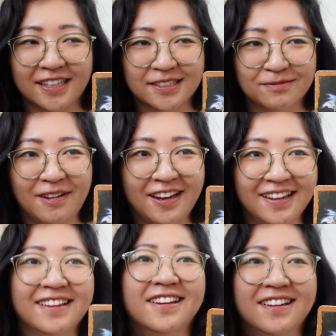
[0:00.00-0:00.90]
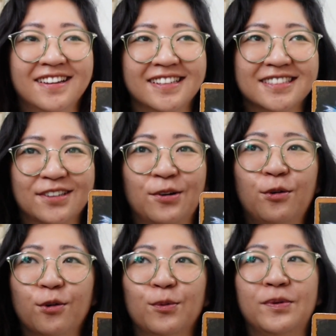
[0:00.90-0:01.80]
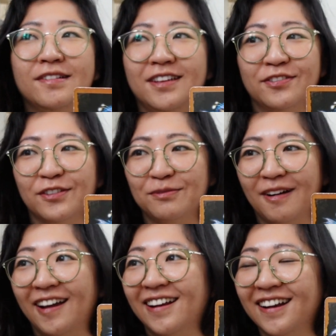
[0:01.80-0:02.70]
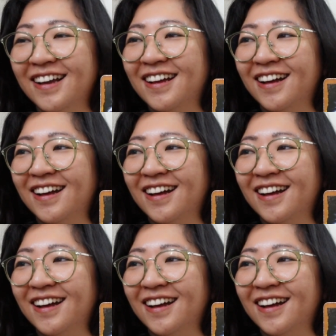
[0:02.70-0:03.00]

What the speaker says: It's a core belief of mine,